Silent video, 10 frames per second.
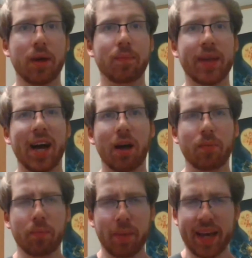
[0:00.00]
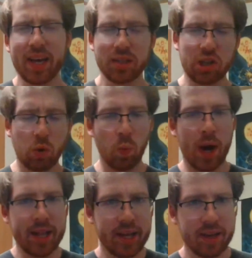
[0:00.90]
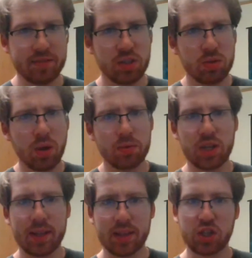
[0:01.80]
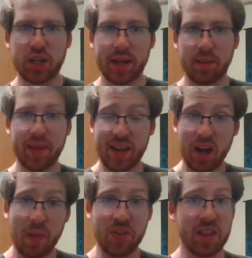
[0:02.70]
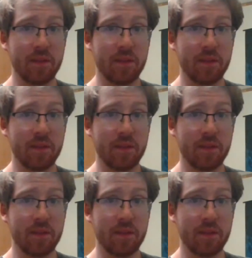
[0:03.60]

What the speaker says: Now, because they're one-of, you don't get to check them that often.